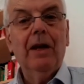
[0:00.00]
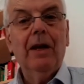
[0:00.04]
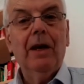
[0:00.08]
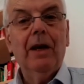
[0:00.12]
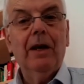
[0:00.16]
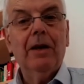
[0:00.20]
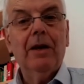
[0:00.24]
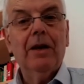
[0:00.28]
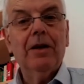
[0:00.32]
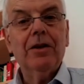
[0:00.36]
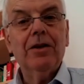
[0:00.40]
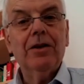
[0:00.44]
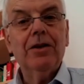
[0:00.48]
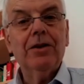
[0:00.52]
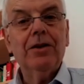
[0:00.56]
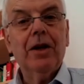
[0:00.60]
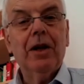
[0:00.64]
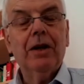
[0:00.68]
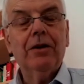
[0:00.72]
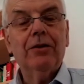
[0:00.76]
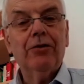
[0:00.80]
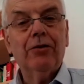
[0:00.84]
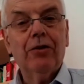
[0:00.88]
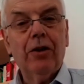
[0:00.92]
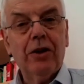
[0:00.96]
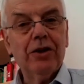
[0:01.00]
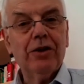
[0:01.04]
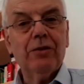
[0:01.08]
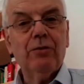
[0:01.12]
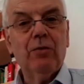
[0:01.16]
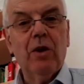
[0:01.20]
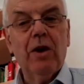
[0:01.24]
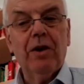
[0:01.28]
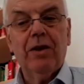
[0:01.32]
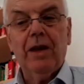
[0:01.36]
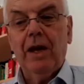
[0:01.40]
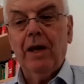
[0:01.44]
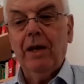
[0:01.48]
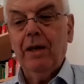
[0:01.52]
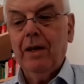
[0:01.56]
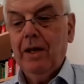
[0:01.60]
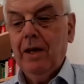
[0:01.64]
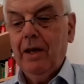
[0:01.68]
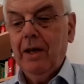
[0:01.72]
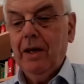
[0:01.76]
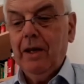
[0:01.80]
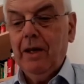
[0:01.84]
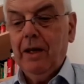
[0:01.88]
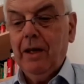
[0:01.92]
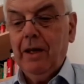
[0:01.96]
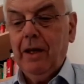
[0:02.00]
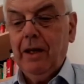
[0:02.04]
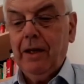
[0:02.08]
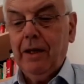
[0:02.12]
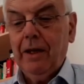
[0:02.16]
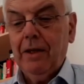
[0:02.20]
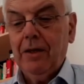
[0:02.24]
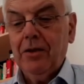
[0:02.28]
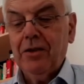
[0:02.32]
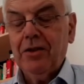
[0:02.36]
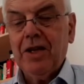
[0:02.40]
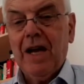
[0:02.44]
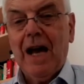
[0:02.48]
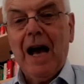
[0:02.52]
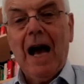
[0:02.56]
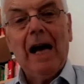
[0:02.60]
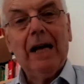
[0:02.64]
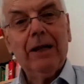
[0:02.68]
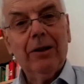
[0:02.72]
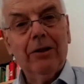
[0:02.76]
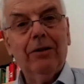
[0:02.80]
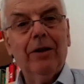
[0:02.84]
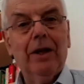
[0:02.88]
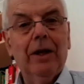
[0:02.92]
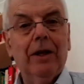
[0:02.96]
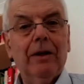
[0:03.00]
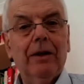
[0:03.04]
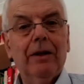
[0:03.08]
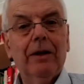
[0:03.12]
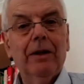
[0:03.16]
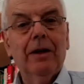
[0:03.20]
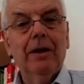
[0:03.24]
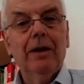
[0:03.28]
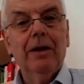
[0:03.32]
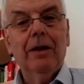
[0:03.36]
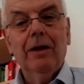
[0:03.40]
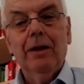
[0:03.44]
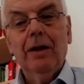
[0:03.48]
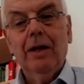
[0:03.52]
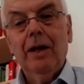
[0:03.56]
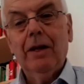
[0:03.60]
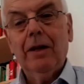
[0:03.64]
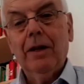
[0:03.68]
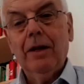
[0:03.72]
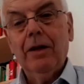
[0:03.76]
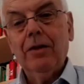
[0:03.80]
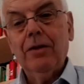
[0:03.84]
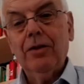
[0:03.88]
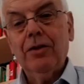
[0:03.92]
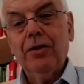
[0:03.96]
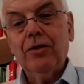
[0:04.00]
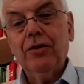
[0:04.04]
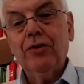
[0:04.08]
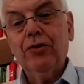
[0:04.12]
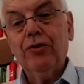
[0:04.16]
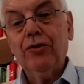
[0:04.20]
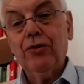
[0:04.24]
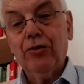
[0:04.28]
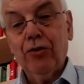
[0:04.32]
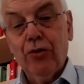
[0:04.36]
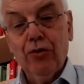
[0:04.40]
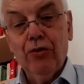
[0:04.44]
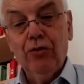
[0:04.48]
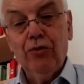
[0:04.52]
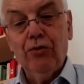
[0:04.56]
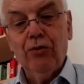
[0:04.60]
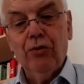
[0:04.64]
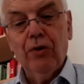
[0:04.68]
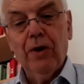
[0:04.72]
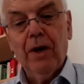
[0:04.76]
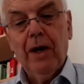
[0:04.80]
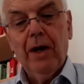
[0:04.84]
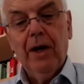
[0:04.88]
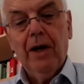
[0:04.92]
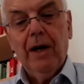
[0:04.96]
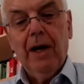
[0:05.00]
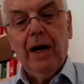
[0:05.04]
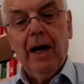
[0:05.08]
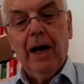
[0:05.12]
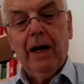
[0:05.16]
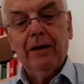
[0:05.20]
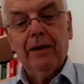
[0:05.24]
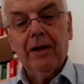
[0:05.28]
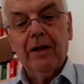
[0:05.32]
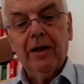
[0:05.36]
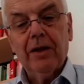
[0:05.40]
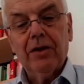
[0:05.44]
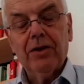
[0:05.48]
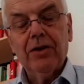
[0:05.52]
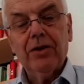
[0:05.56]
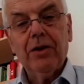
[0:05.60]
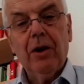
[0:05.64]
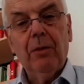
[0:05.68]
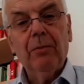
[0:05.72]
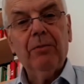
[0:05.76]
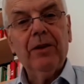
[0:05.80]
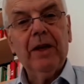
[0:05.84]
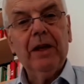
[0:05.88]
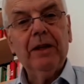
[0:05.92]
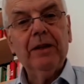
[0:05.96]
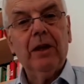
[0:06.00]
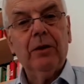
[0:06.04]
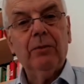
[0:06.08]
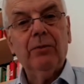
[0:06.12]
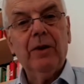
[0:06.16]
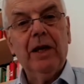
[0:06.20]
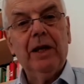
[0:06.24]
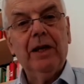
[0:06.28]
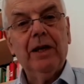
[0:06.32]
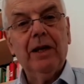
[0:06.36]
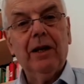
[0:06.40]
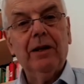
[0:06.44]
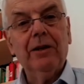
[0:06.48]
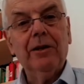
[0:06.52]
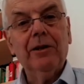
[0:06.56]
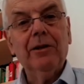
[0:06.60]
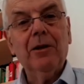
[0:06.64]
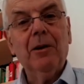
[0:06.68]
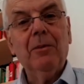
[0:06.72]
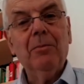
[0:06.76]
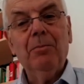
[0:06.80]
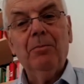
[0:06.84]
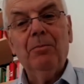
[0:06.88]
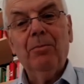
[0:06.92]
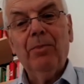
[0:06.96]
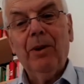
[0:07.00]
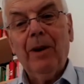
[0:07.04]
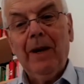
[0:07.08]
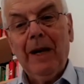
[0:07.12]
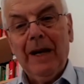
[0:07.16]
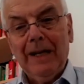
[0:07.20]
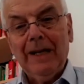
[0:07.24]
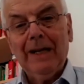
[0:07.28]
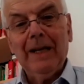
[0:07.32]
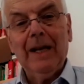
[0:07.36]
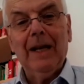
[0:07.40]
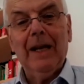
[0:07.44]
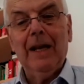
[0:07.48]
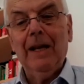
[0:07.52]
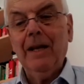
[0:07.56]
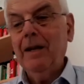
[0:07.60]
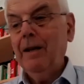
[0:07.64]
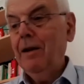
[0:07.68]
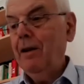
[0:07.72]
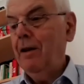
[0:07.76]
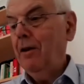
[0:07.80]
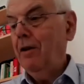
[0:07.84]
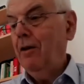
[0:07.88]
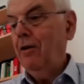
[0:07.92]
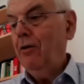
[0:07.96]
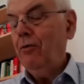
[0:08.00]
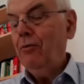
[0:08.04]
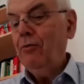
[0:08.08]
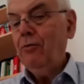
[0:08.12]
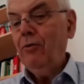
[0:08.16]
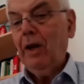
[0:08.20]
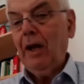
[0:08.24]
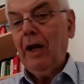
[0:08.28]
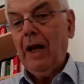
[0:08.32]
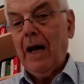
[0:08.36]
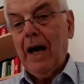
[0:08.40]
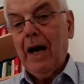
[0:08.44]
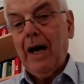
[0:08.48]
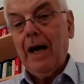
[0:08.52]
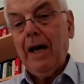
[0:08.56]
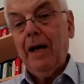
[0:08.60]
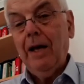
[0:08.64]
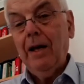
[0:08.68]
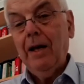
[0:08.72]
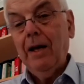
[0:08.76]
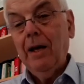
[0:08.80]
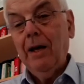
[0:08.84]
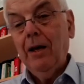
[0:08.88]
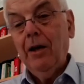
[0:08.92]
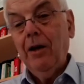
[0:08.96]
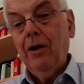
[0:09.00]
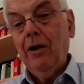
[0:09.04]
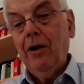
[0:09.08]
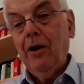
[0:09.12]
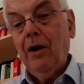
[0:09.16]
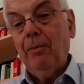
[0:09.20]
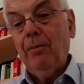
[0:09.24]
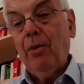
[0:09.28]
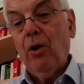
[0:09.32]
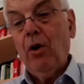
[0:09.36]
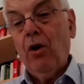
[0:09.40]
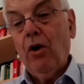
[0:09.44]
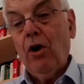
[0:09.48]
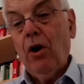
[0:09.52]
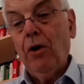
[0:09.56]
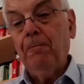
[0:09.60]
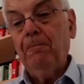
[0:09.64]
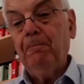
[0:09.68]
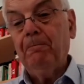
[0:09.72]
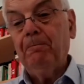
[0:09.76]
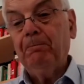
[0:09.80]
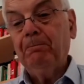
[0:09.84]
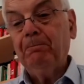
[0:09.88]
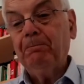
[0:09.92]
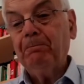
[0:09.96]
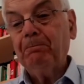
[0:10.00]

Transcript: It is trustworthy, it is accurate, it is true, and it is something that we can completely rely upon.